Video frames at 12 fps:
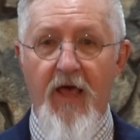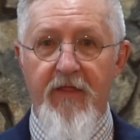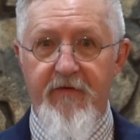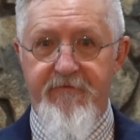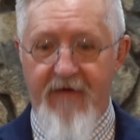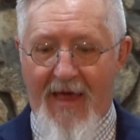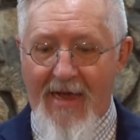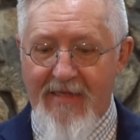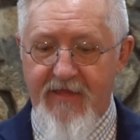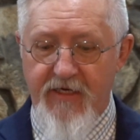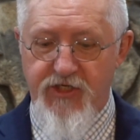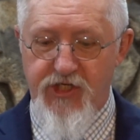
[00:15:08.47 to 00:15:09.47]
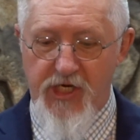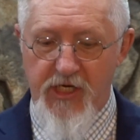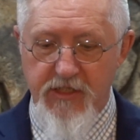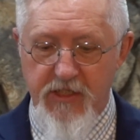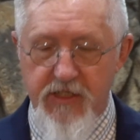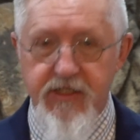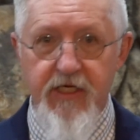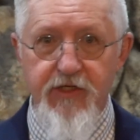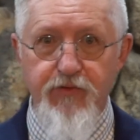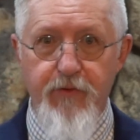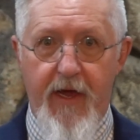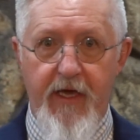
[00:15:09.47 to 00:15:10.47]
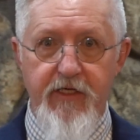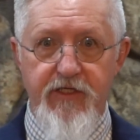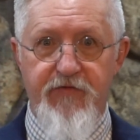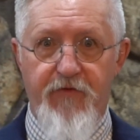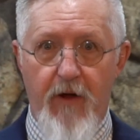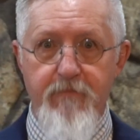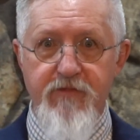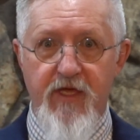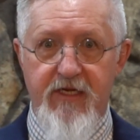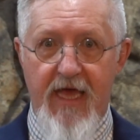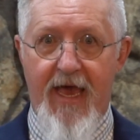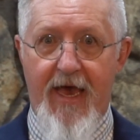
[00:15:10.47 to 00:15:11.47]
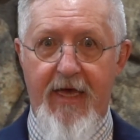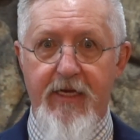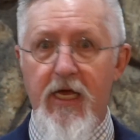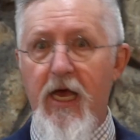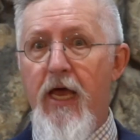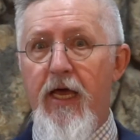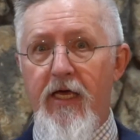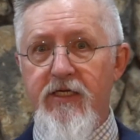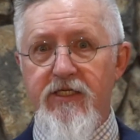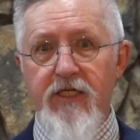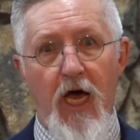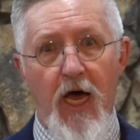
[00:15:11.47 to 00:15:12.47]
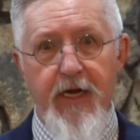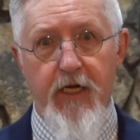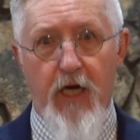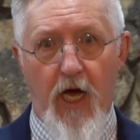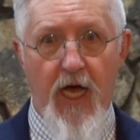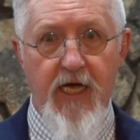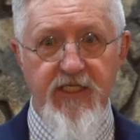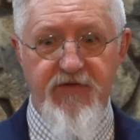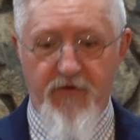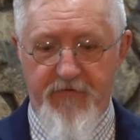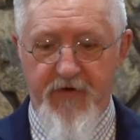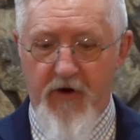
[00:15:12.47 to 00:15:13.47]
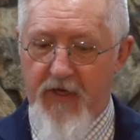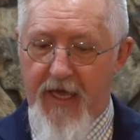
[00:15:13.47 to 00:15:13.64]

The fact that Jesus is raised from the dead is not a cause for fear.